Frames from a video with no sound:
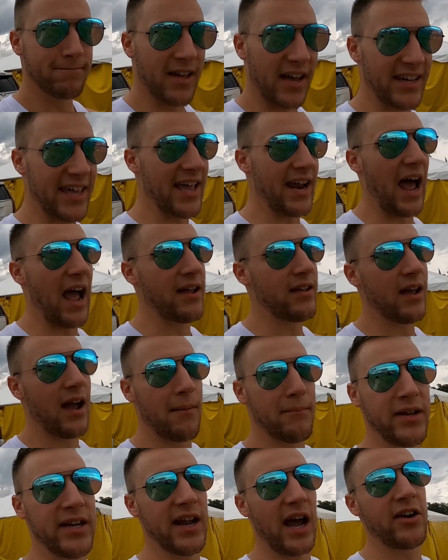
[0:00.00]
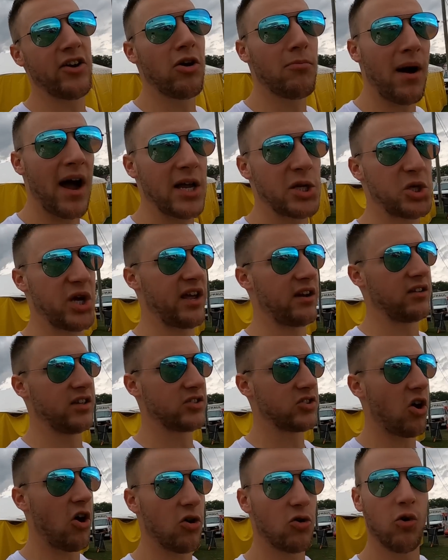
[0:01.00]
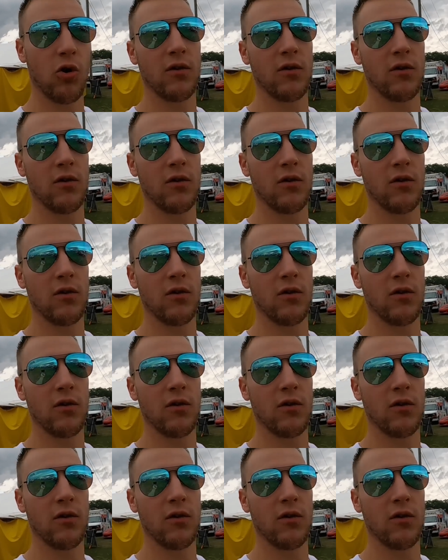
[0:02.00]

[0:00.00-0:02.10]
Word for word: Again, I, I mean, I know my channel is all